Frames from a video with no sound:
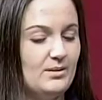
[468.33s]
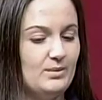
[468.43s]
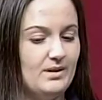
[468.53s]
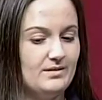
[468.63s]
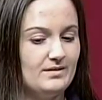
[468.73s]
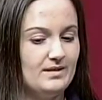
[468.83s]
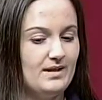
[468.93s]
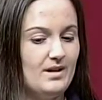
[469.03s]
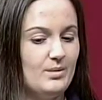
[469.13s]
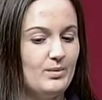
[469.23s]
Well,
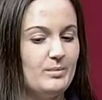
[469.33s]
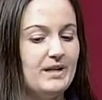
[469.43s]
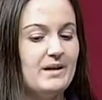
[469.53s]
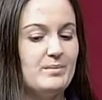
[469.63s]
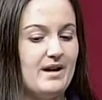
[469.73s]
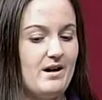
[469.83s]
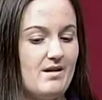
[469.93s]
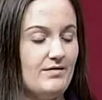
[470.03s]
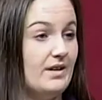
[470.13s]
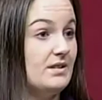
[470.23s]
we begin by
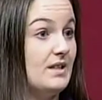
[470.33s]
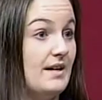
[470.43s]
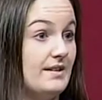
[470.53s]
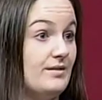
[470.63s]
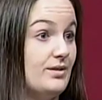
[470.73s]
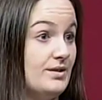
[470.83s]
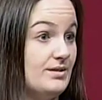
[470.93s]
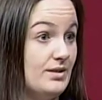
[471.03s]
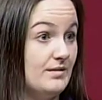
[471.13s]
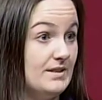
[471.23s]
offering a lot of different
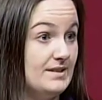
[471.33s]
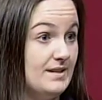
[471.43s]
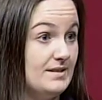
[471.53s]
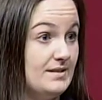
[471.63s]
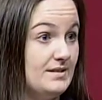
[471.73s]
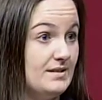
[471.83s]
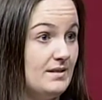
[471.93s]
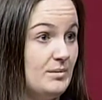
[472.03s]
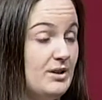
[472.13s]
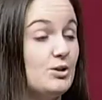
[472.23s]
services.
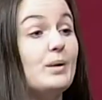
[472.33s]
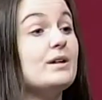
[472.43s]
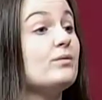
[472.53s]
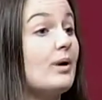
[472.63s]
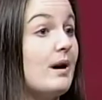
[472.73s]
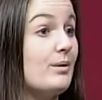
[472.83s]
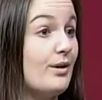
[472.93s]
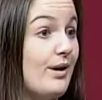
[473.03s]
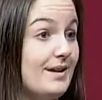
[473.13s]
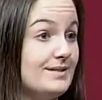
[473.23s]
I mean, the 24-hour
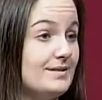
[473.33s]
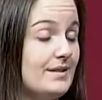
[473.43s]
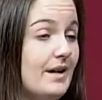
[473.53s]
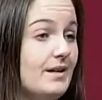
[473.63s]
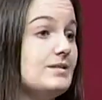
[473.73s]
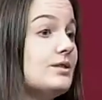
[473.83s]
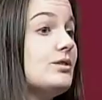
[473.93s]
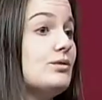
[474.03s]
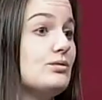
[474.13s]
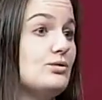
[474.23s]
crisis line is a
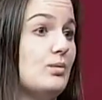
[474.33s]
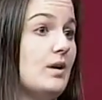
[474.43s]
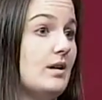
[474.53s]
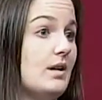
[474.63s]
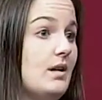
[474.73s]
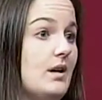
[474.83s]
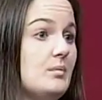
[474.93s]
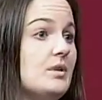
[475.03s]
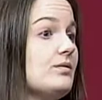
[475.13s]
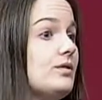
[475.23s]
huge one. I
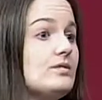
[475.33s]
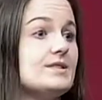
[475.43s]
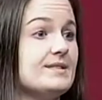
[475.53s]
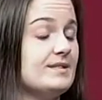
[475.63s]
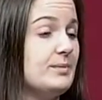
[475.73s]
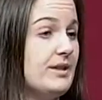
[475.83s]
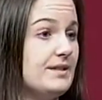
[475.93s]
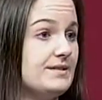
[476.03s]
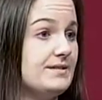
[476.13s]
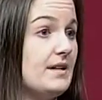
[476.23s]
mean, if you've just
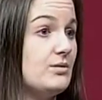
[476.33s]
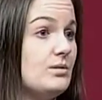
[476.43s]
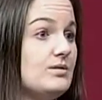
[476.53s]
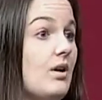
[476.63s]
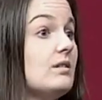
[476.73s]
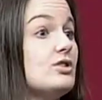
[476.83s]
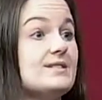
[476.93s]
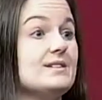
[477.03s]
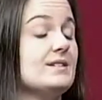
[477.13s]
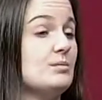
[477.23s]
experienced a sexual assault and
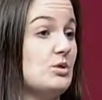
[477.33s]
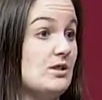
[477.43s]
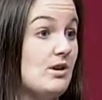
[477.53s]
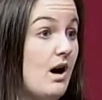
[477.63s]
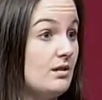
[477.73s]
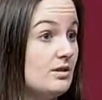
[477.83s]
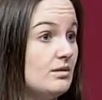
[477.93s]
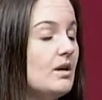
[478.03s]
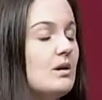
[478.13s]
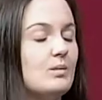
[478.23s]
just need someone to talk to,
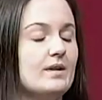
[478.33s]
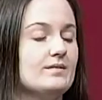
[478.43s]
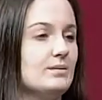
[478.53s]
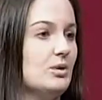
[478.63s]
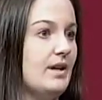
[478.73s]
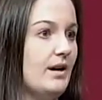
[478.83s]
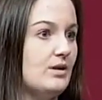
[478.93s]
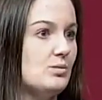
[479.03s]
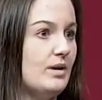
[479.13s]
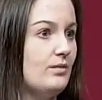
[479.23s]
we have someone there
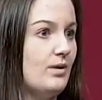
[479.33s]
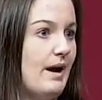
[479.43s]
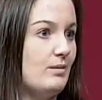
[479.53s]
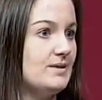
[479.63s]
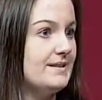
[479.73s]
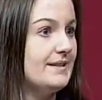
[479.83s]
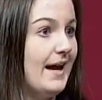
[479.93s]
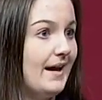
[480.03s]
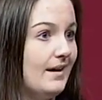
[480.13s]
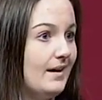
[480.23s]
24 hours a
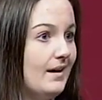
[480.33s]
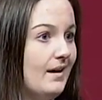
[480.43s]
day.